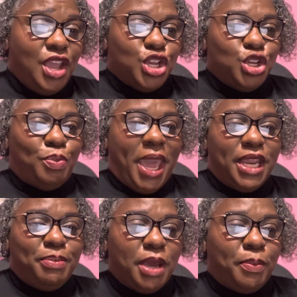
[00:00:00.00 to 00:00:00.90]
You pay to
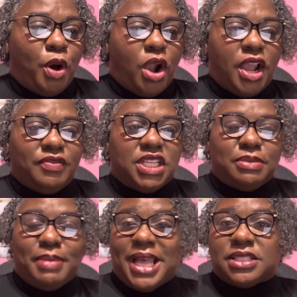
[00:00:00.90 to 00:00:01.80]
be a part of this
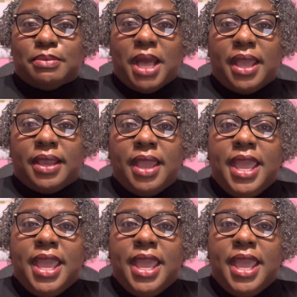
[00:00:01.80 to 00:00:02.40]
mastermind.